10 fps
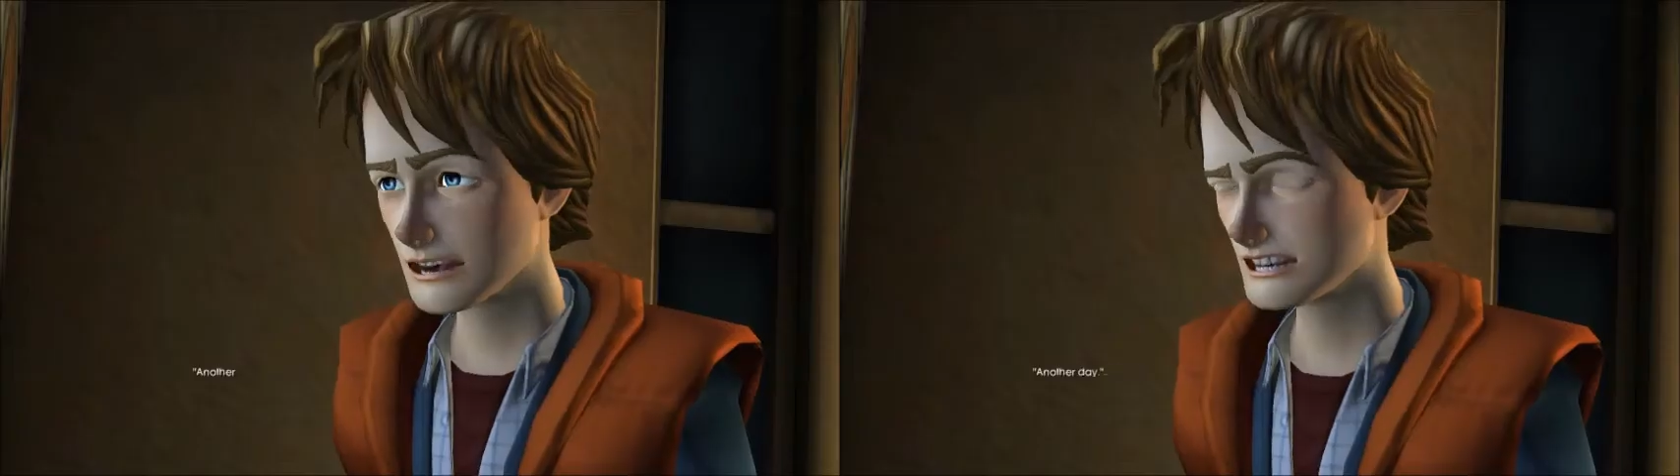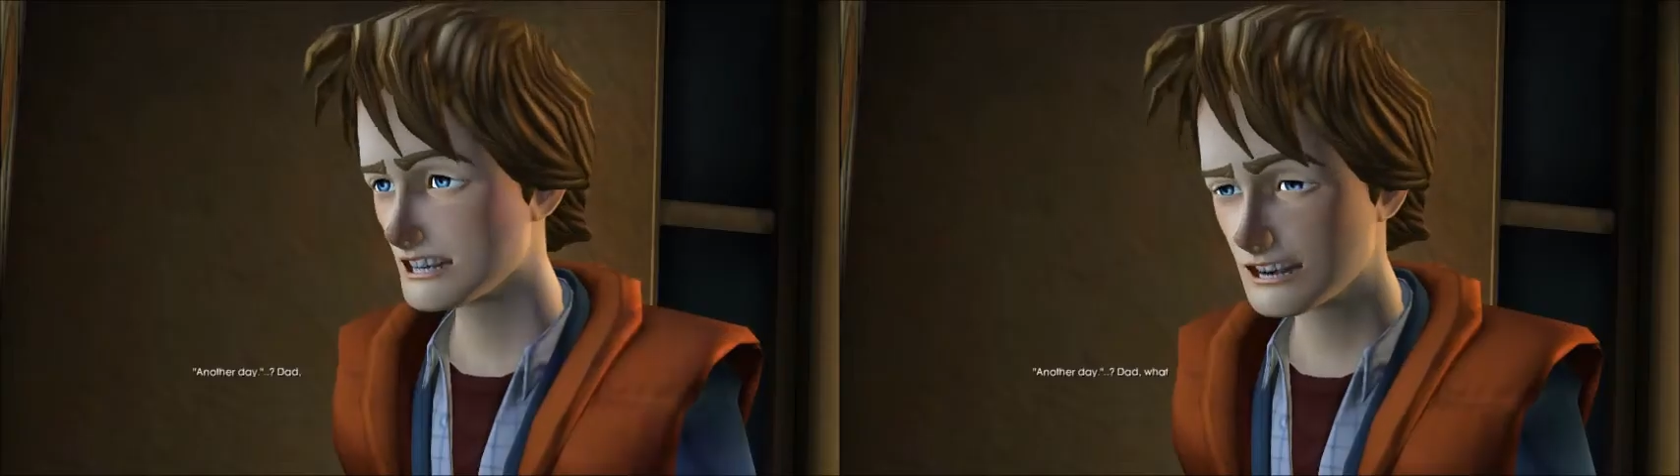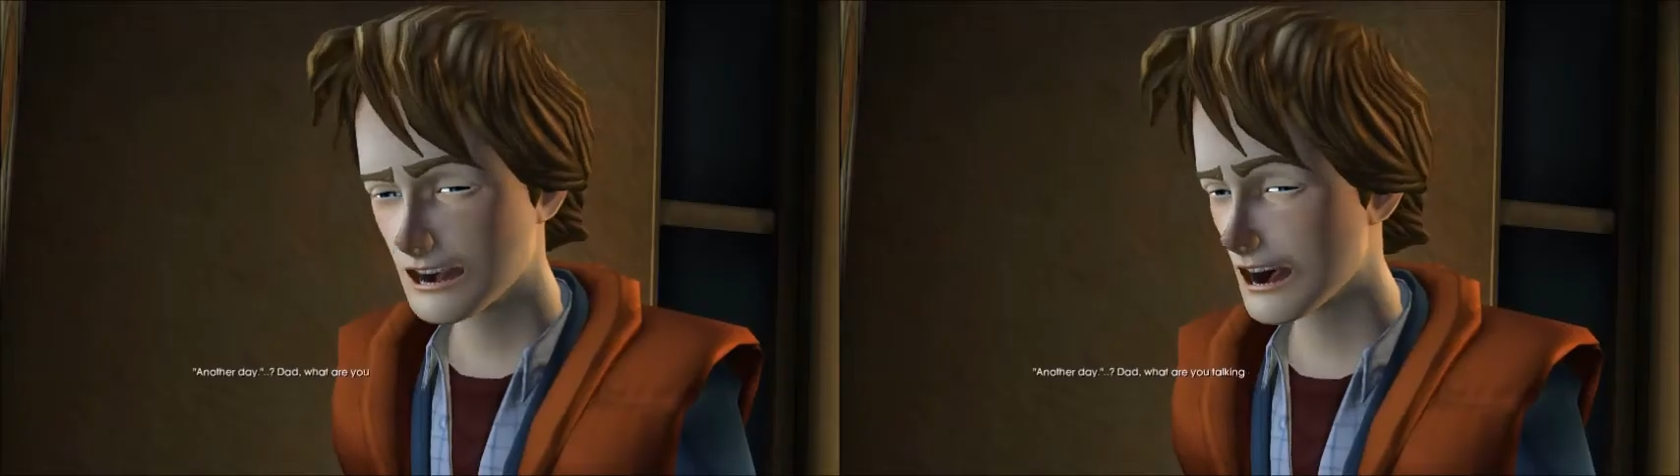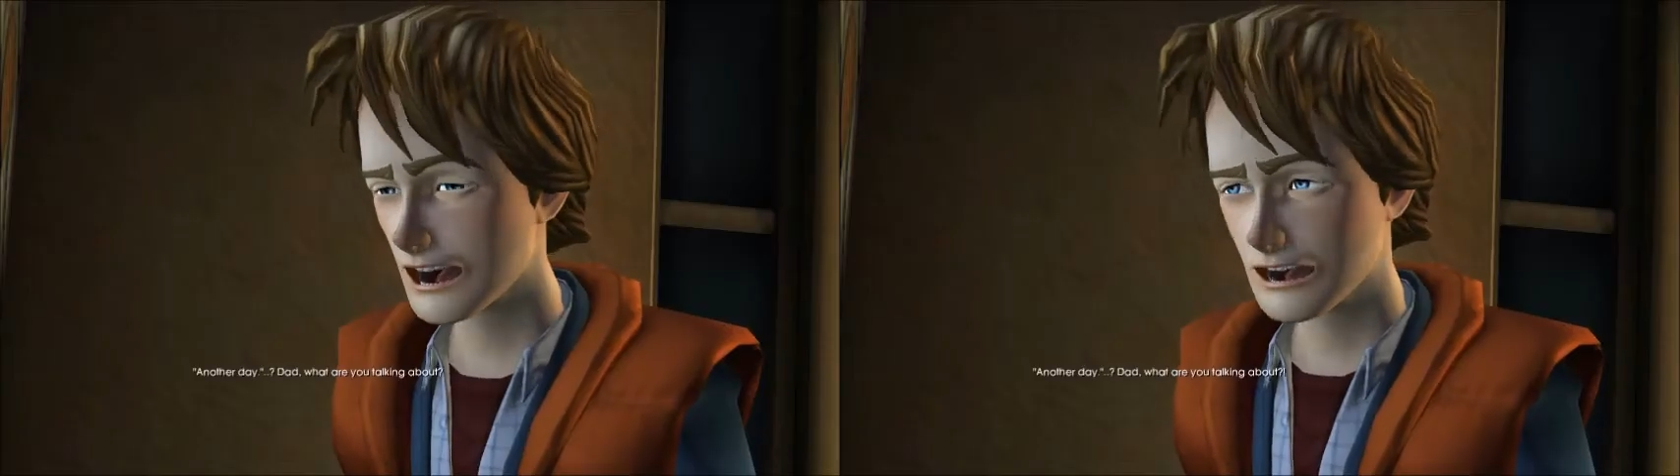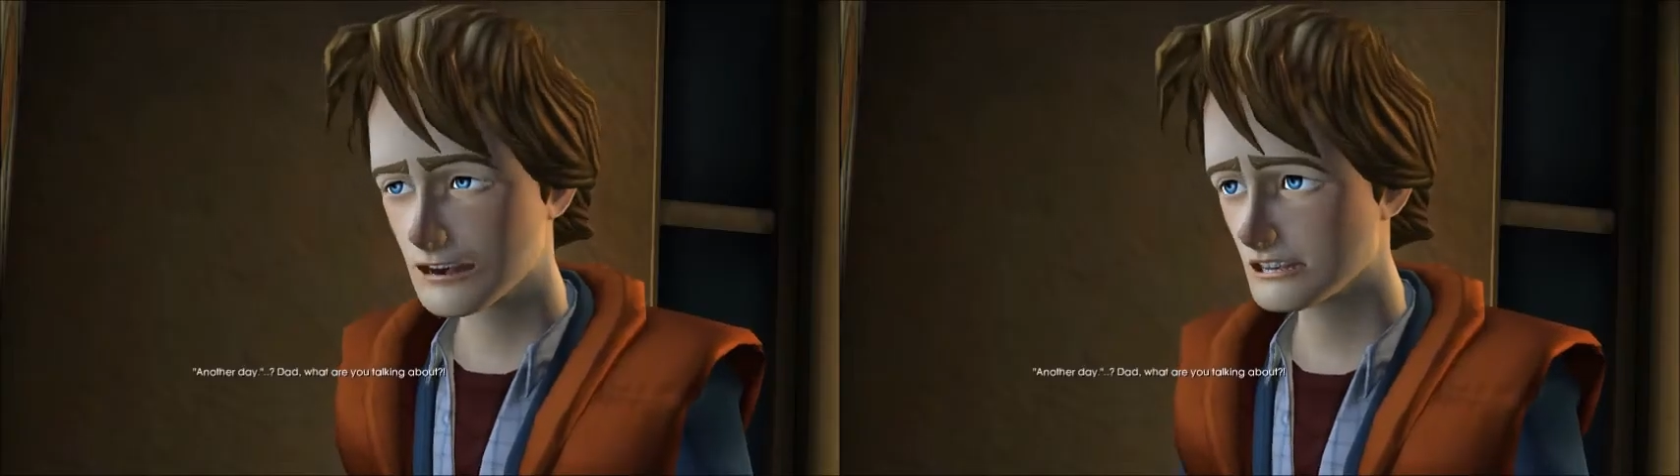Another day.
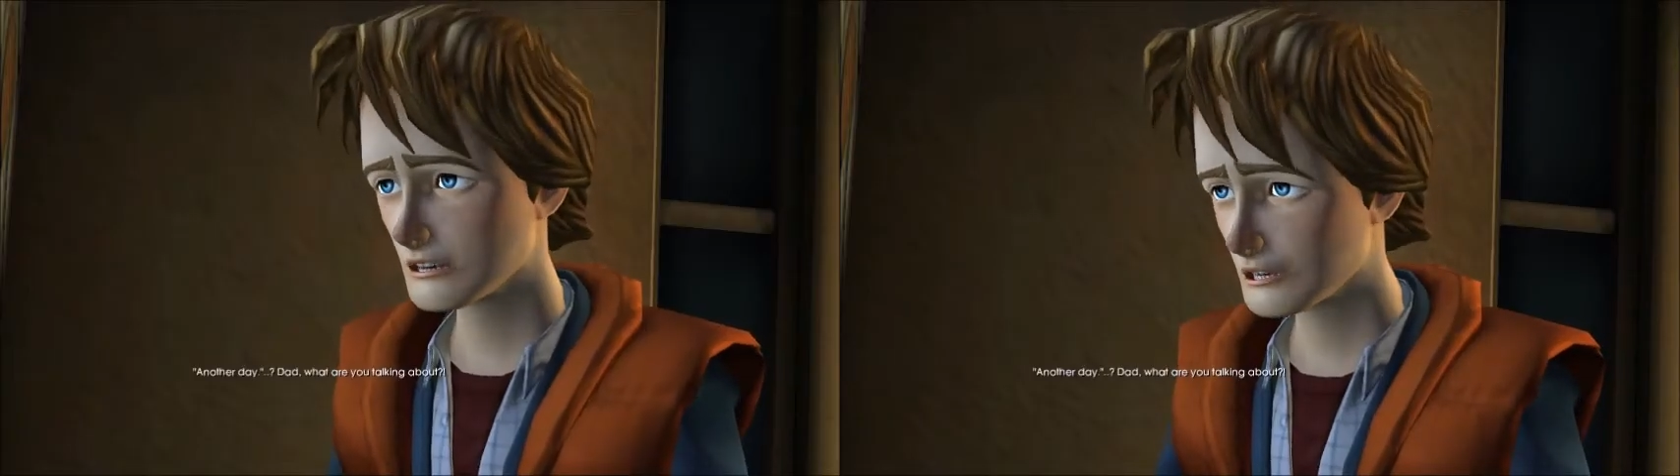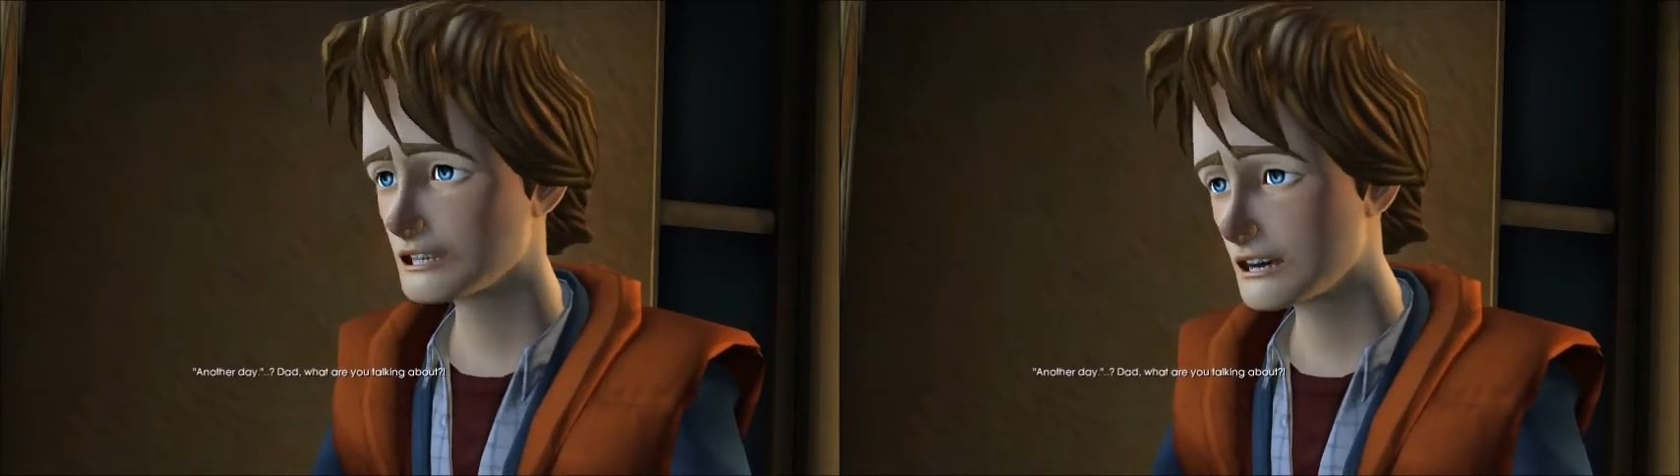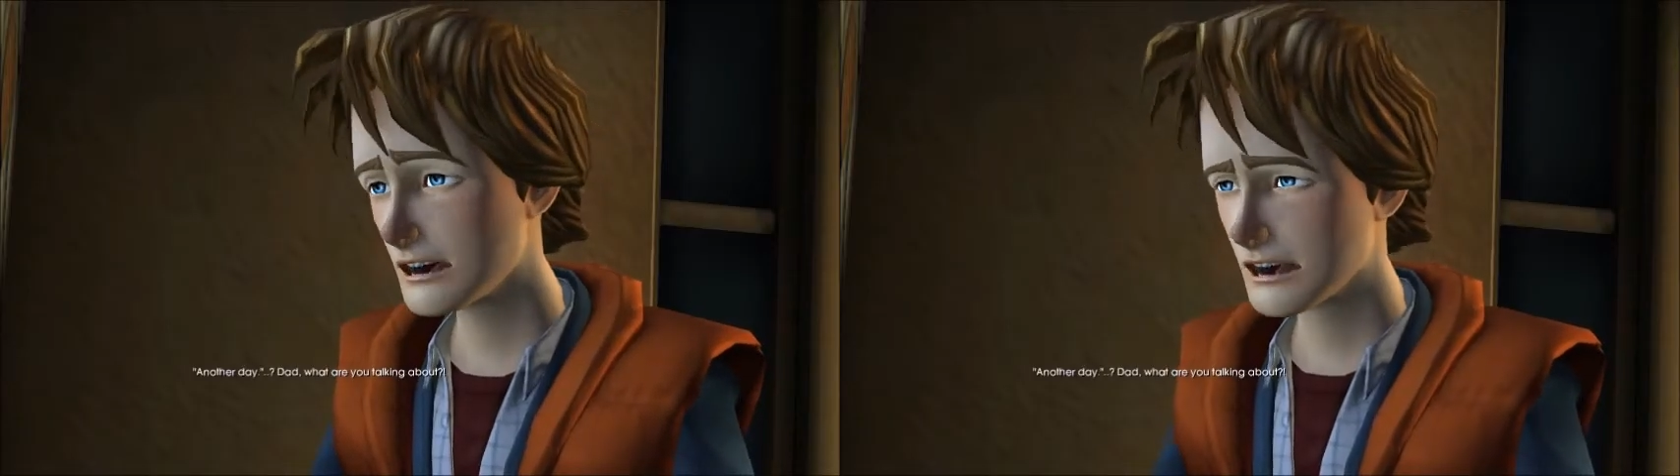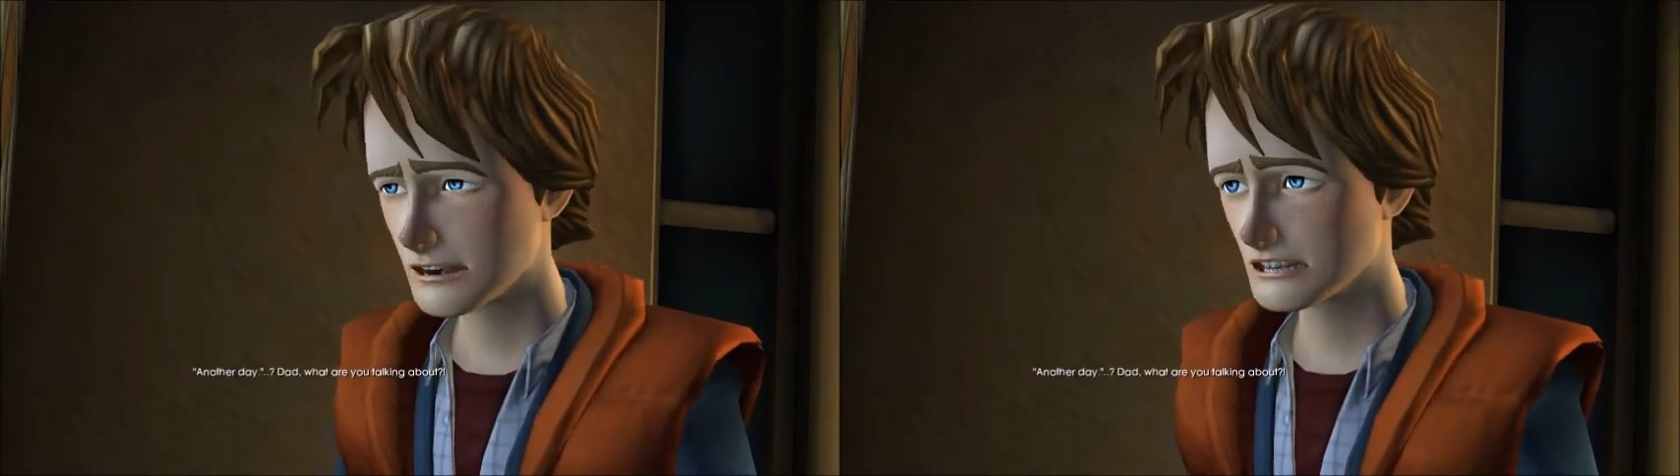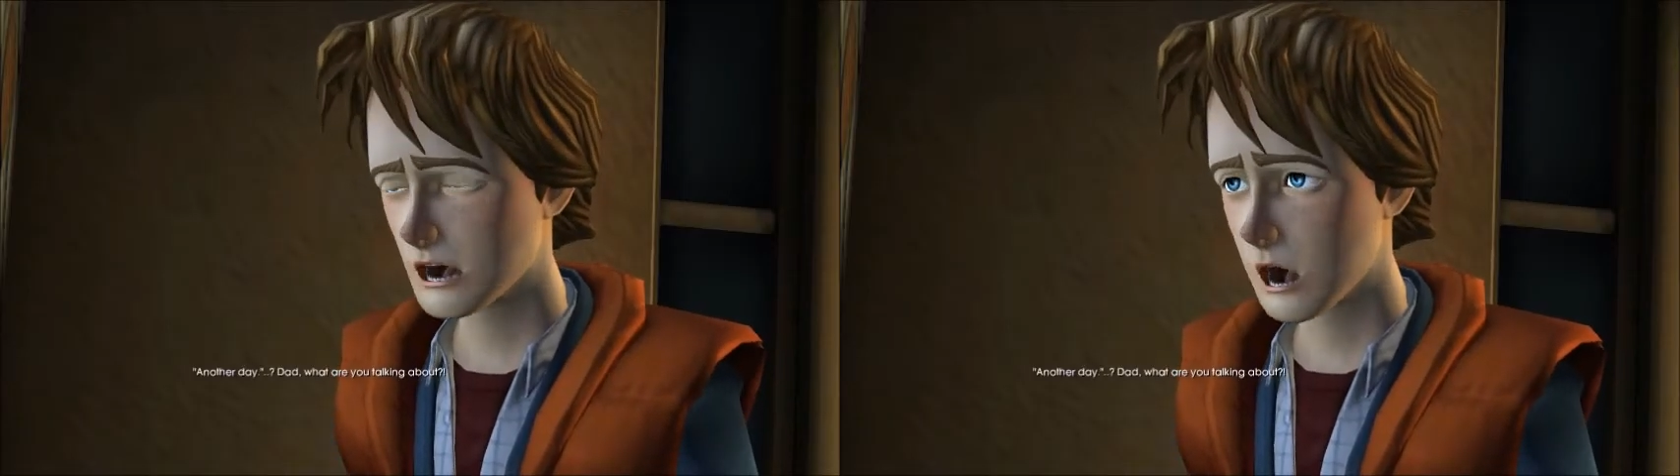Dad, what are you
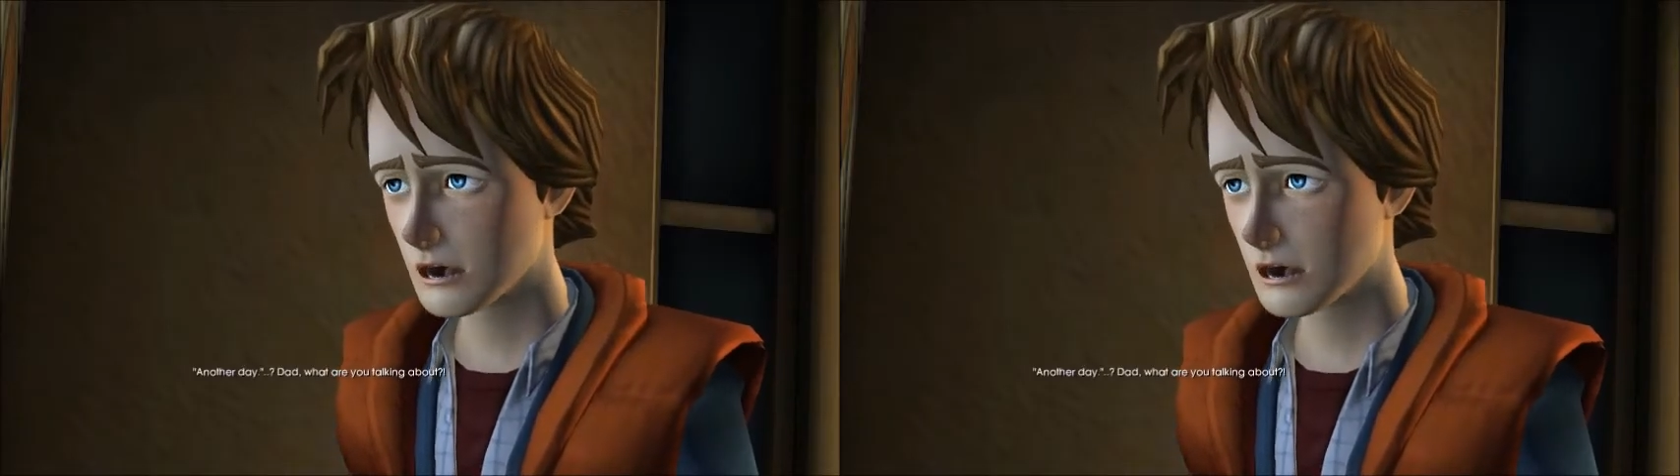talking about?